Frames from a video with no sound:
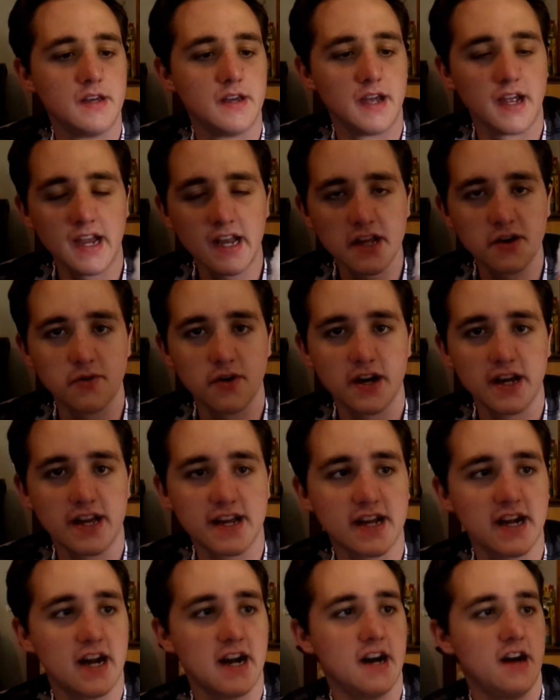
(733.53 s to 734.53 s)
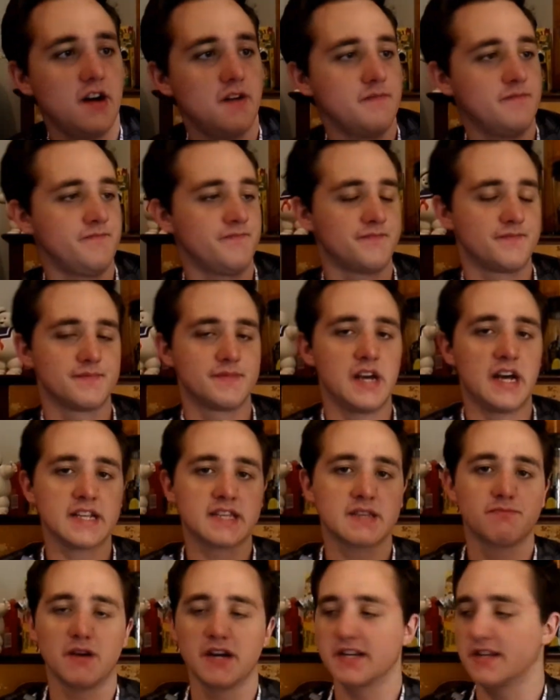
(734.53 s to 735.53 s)
Anyway,
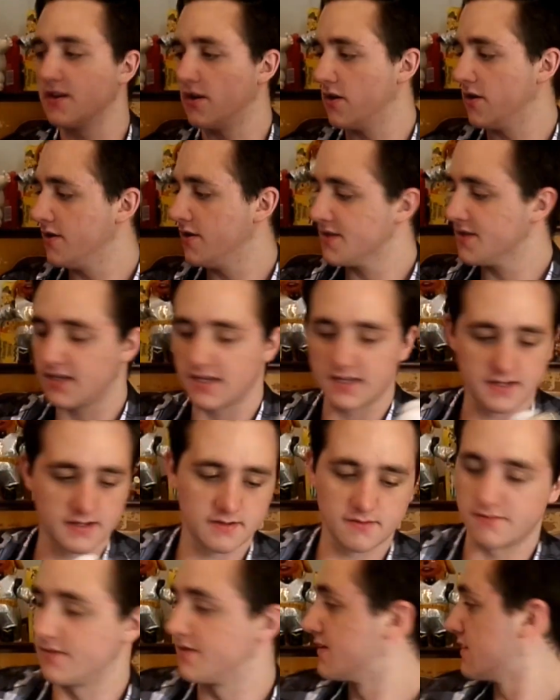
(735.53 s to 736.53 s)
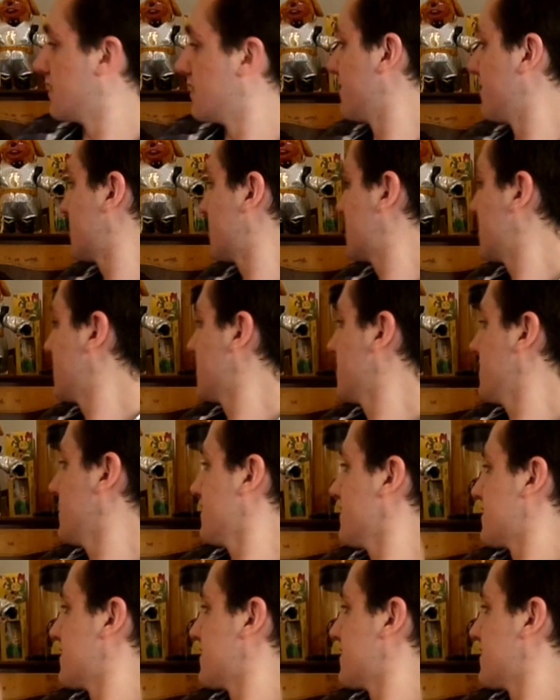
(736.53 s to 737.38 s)
that's my dolls, and let me show you